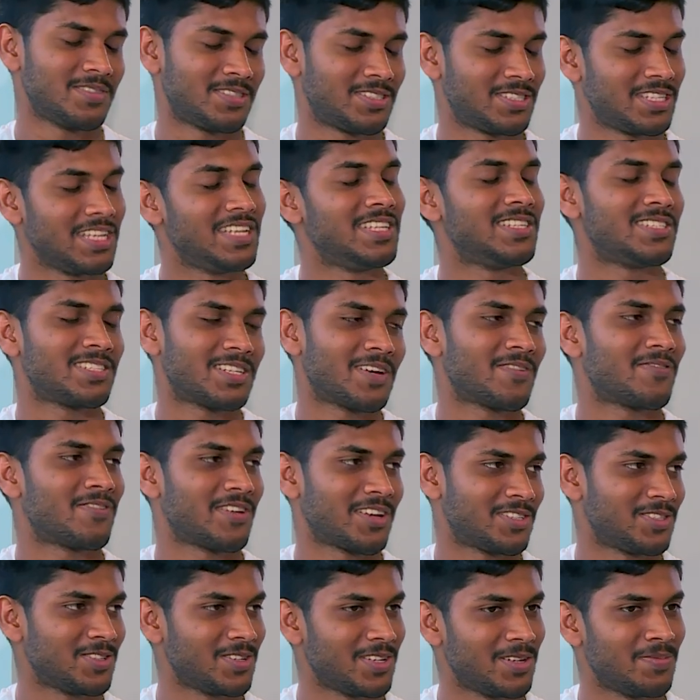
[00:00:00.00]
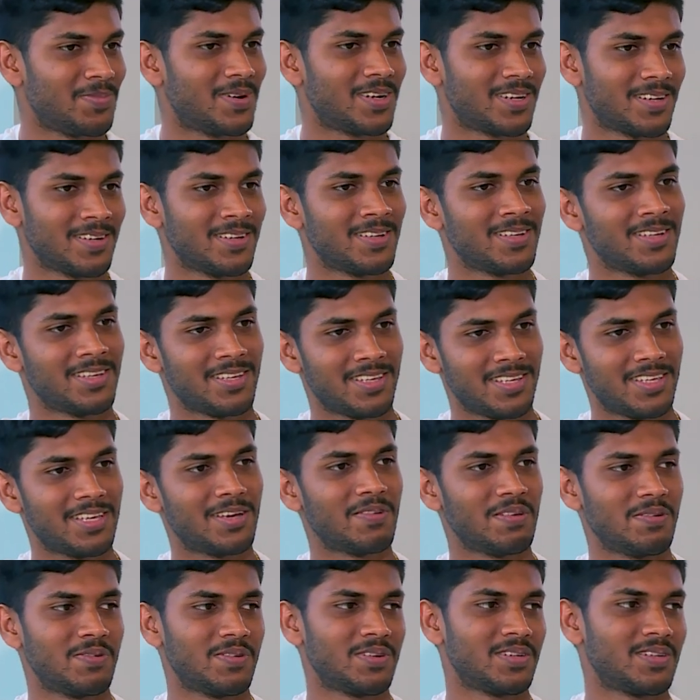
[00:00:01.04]
silly stuff actually, but
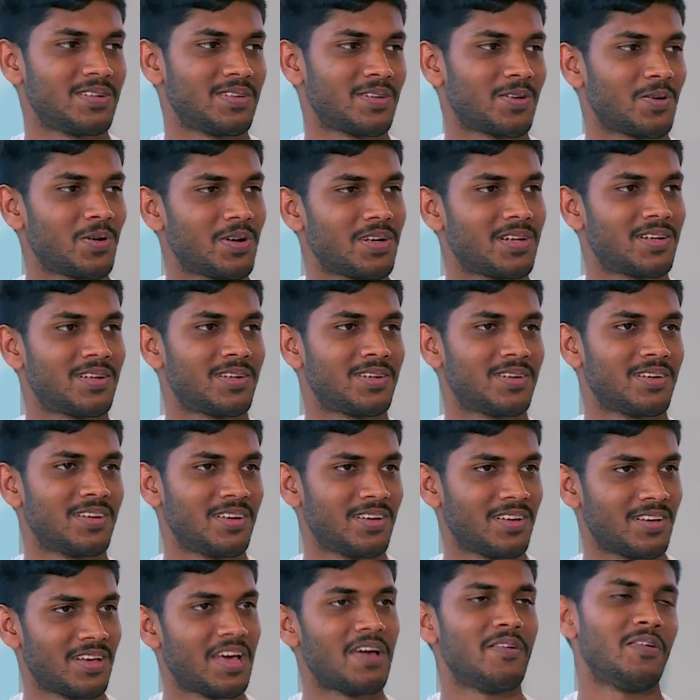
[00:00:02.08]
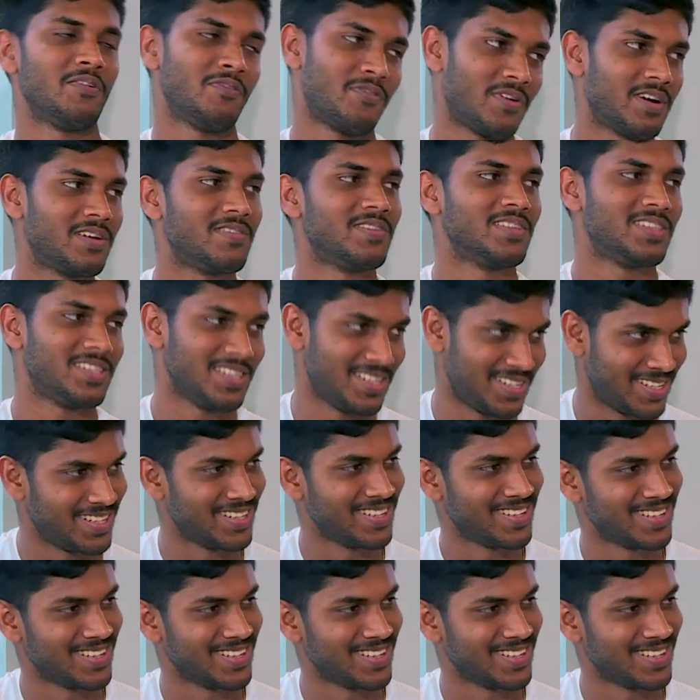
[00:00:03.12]
yeah, we were quite having fun with it.